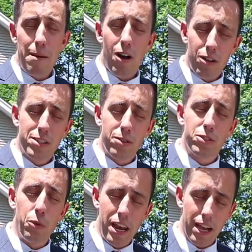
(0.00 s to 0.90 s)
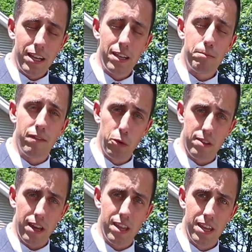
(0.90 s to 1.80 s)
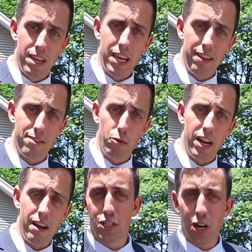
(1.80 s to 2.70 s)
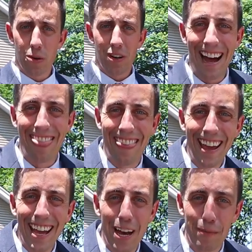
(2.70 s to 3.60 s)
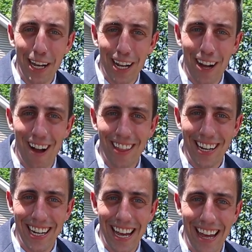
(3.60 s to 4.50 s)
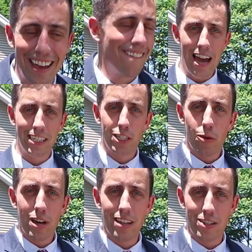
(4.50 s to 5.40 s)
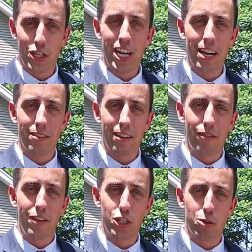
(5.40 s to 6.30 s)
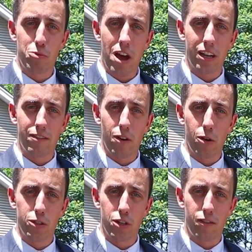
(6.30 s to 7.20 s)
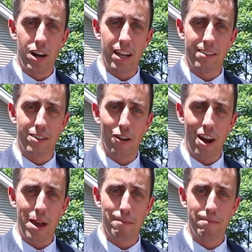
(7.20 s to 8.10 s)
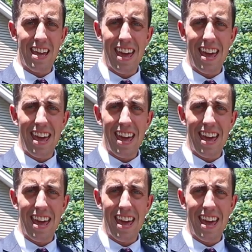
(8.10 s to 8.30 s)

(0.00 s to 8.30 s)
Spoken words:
I'm also sweating profusely in this suit right now. So I think I'm gonna call it a day. As always, check out the official product photos over on Instagram.